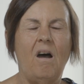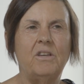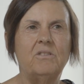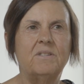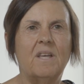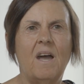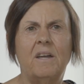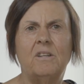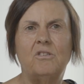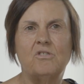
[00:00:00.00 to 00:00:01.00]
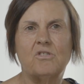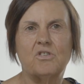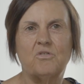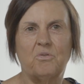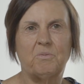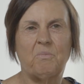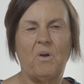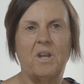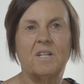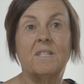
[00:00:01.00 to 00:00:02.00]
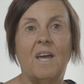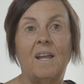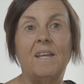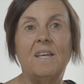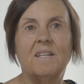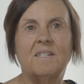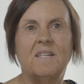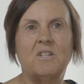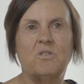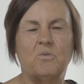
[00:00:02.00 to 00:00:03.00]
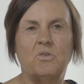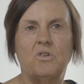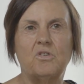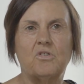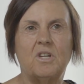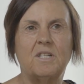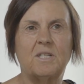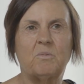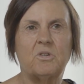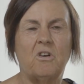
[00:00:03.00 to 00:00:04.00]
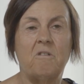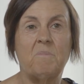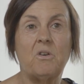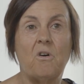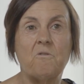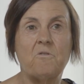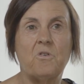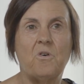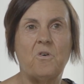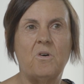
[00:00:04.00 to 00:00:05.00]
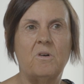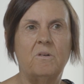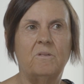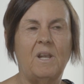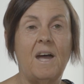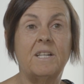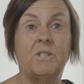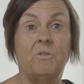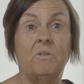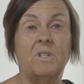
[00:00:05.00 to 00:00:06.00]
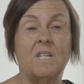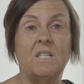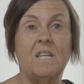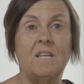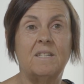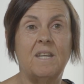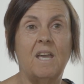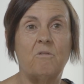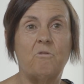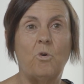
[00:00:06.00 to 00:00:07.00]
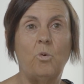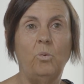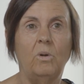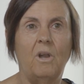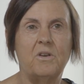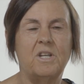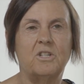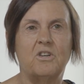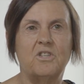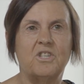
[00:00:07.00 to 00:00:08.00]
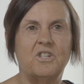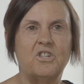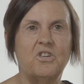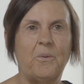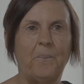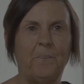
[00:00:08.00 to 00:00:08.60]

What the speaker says: I use the Hardy Nutritionals product Daily Essential Nutrients, which I have been on for the last 15 years at full loading dosage.